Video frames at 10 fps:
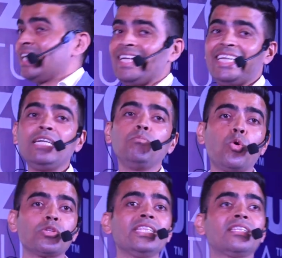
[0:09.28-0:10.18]
taking
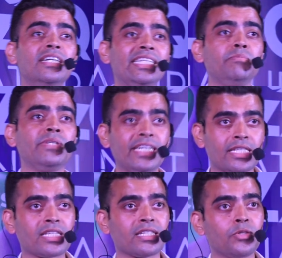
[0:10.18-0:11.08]
more than 30
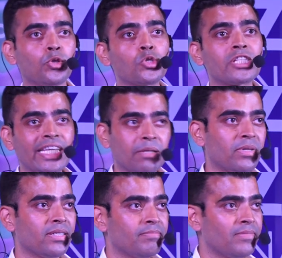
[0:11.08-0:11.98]
minutes to sleep.
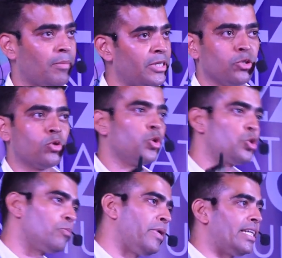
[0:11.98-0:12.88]
I mean, you go
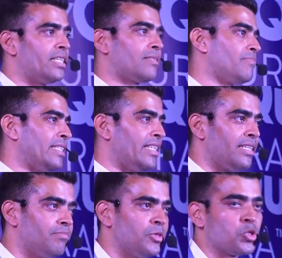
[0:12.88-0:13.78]
to bed and
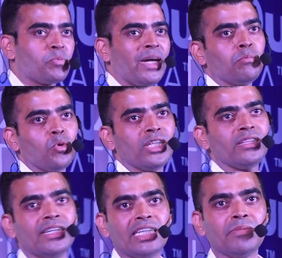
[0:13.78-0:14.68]
then you spend more than
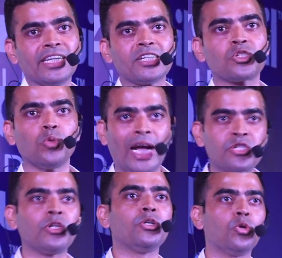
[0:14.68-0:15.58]
30 minutes to
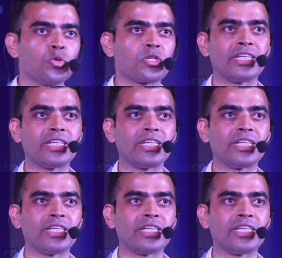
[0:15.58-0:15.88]
actually go to